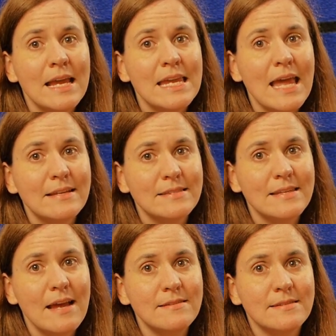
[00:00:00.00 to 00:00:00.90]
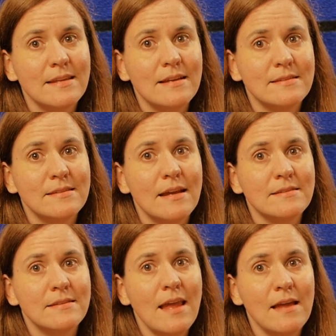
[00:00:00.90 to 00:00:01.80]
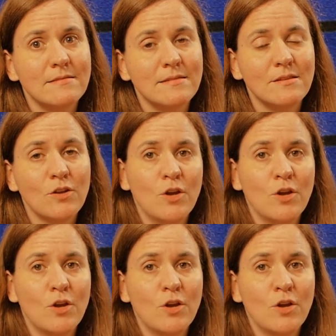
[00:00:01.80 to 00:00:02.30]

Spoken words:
Yes, yes, yes, yes, yes.